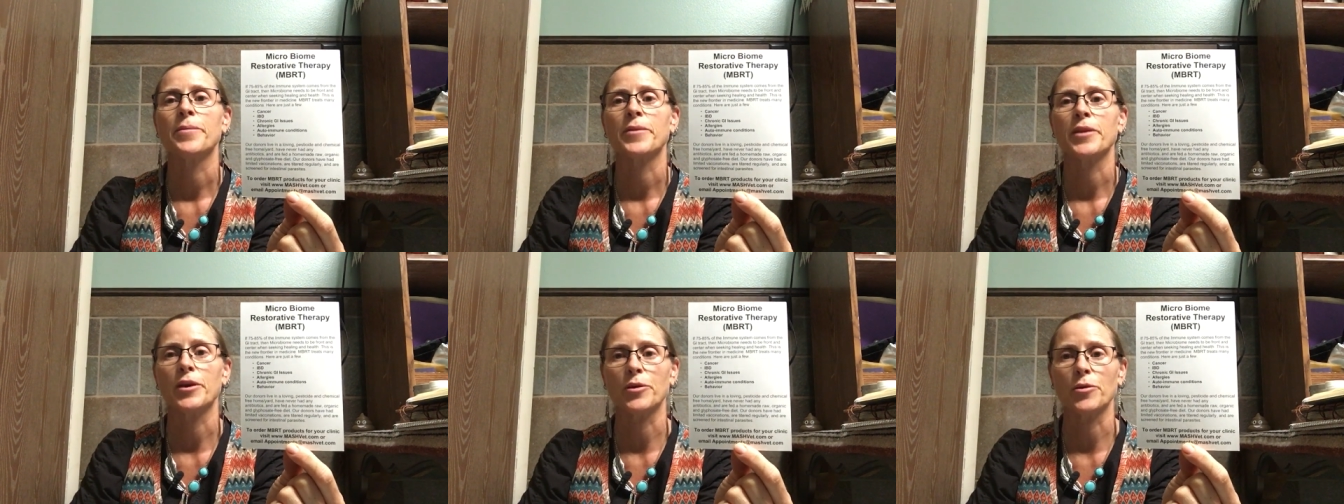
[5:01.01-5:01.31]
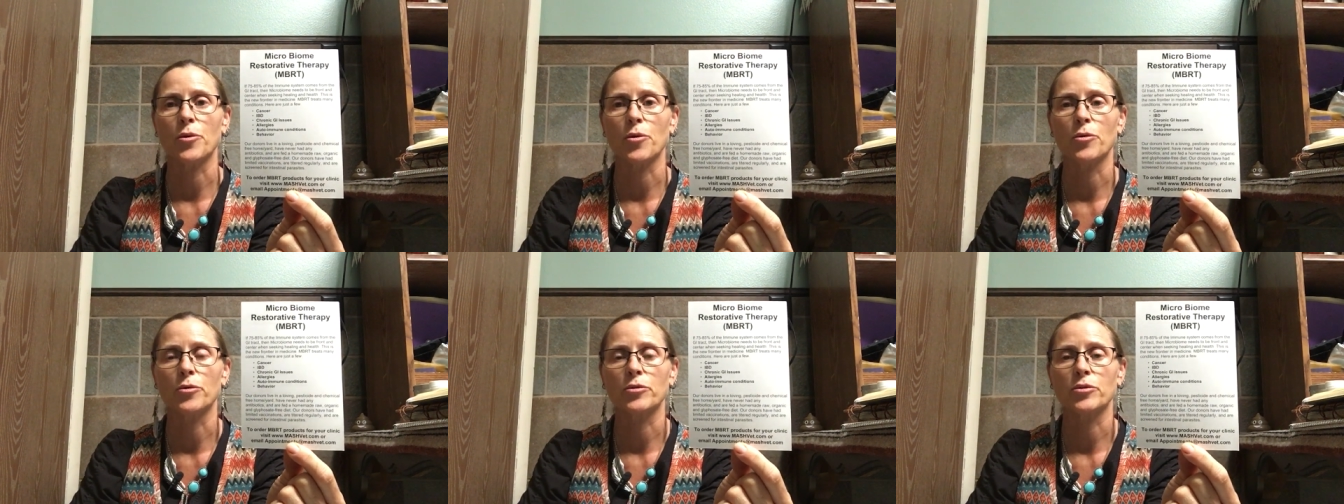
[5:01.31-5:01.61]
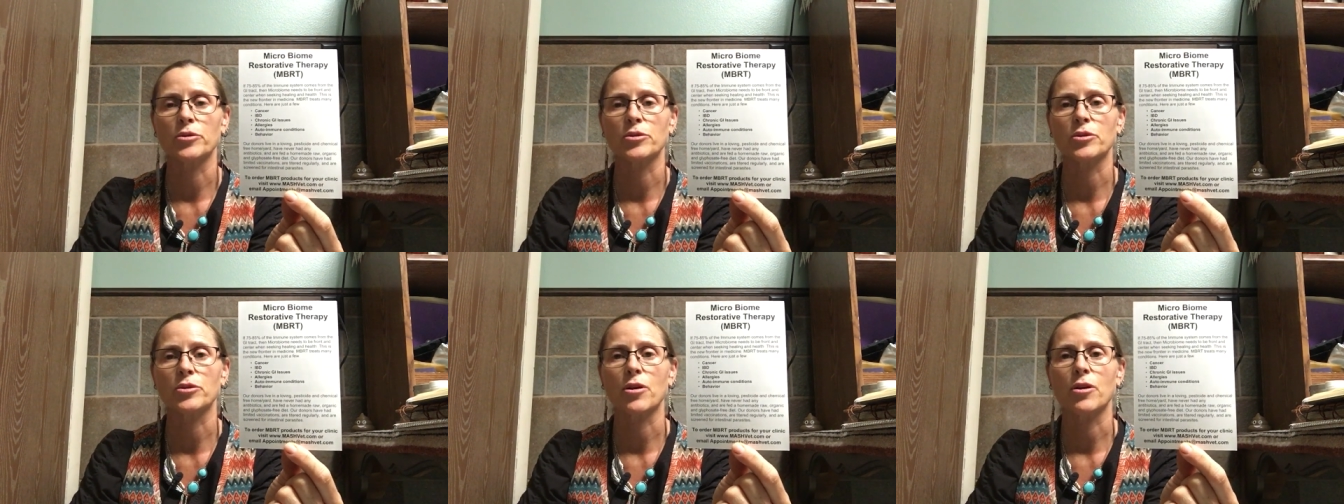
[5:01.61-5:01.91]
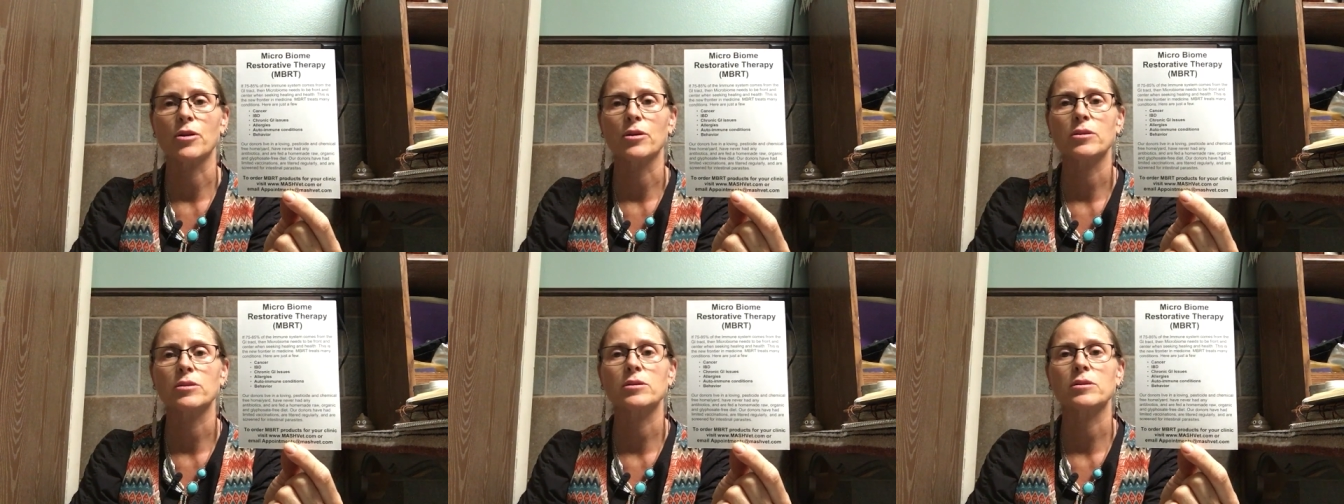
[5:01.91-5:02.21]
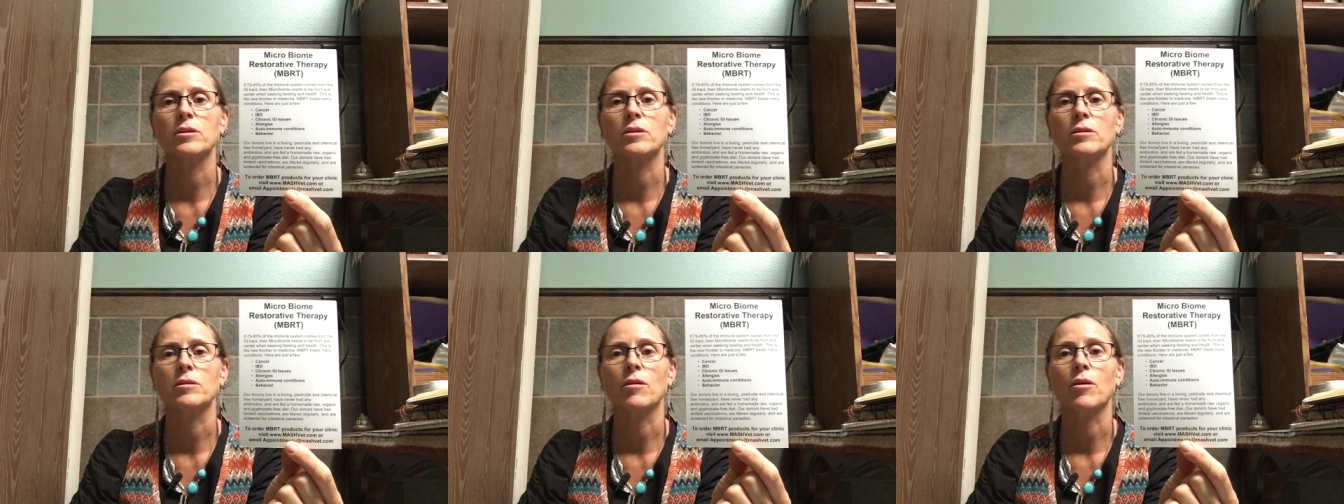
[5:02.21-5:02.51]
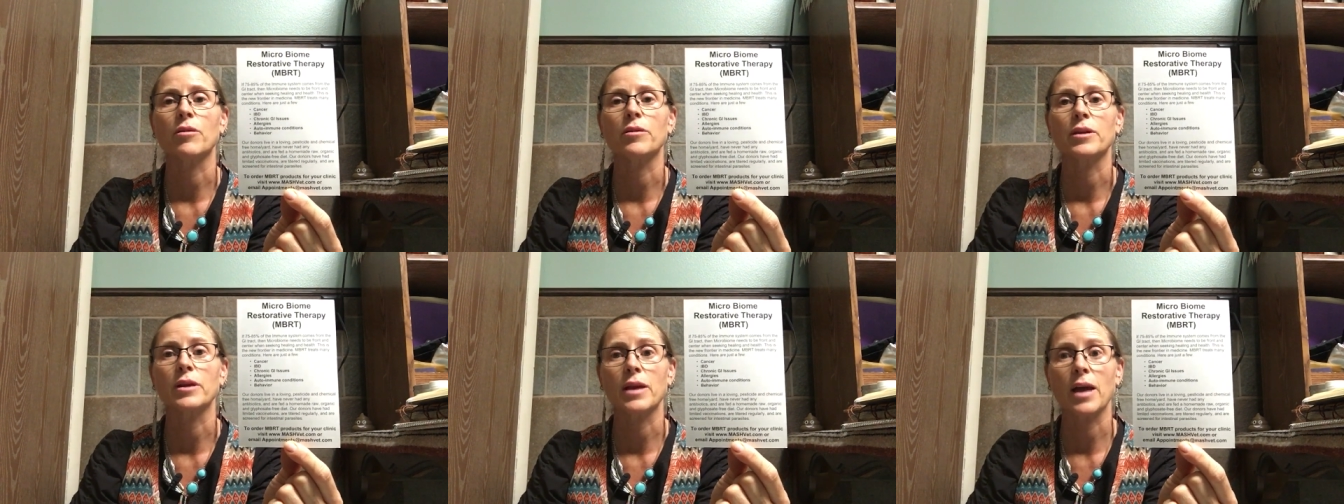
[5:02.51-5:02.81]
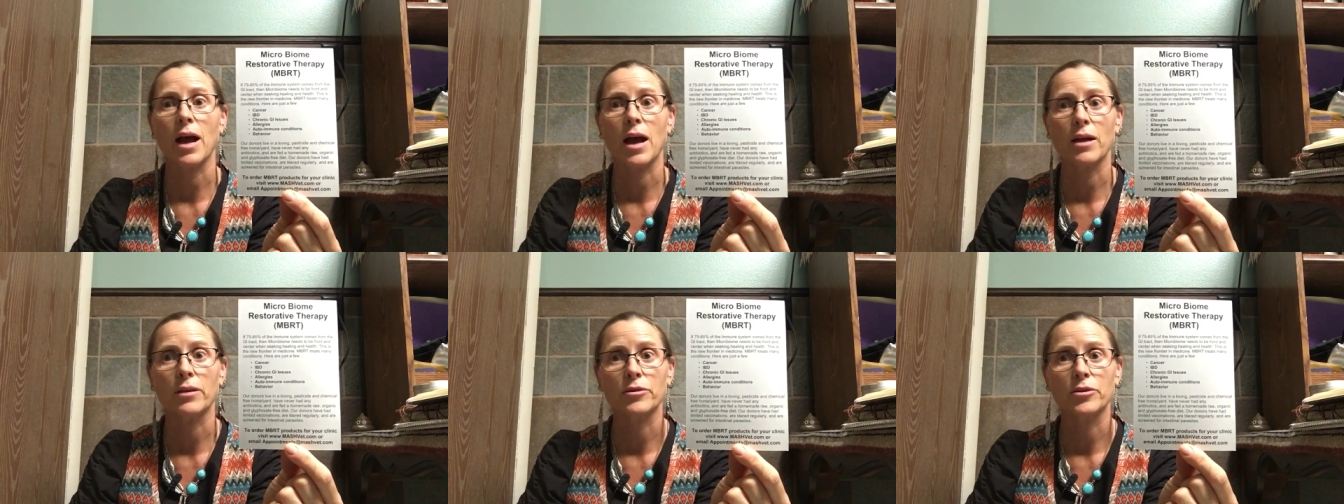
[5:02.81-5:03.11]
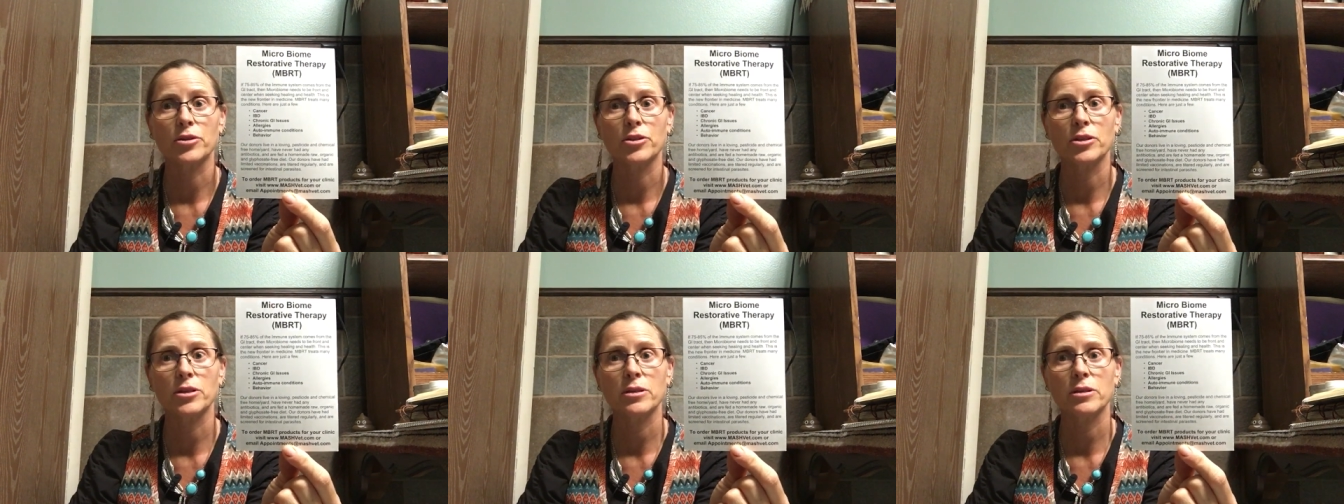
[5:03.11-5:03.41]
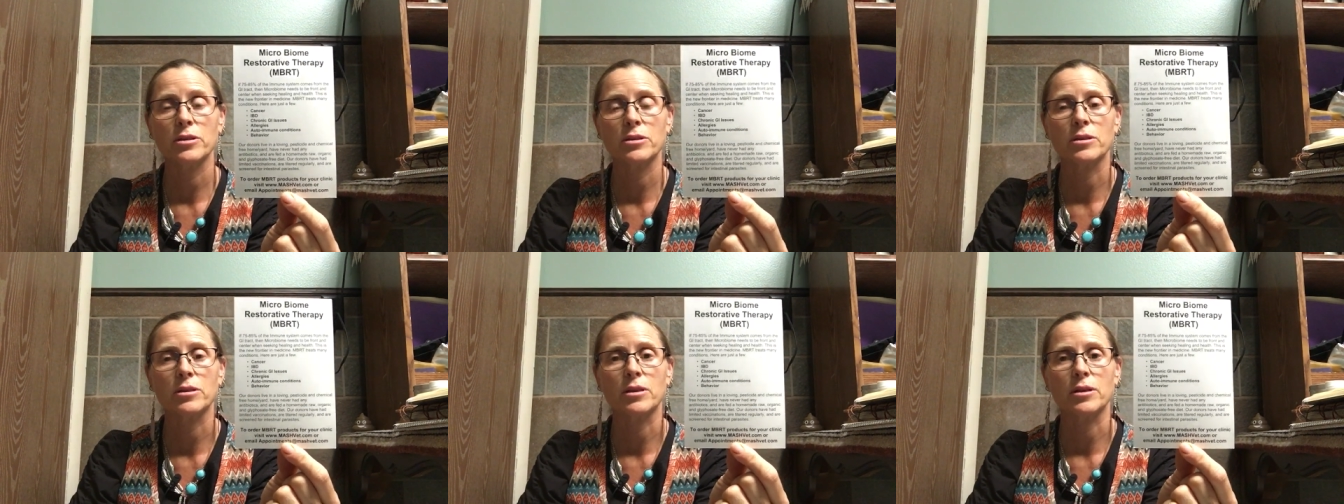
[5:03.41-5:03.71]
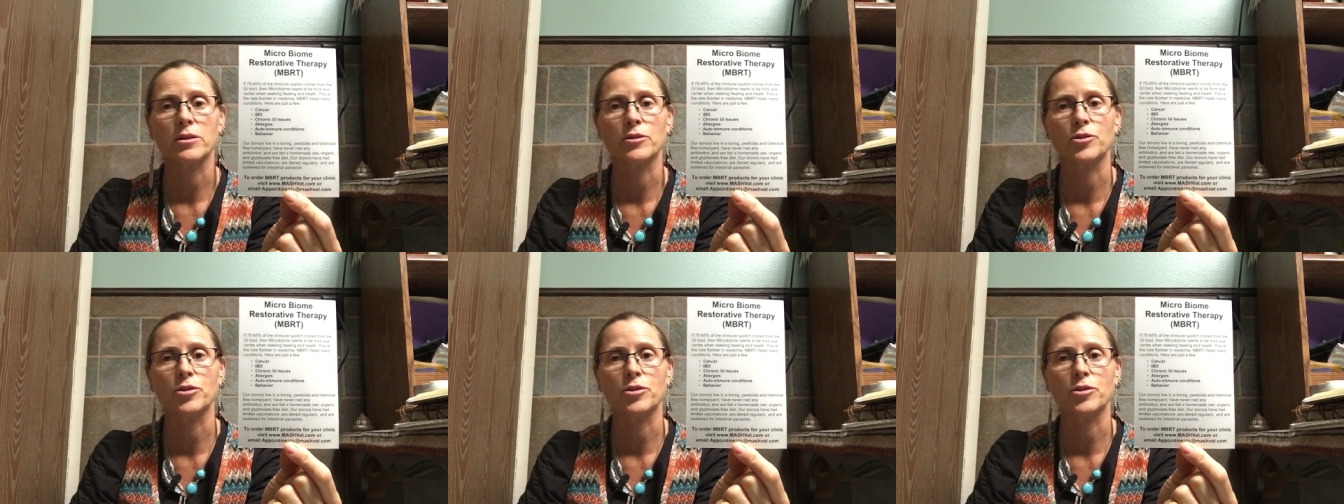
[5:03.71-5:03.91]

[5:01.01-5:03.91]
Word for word: in older dogs uh, are the allergies, things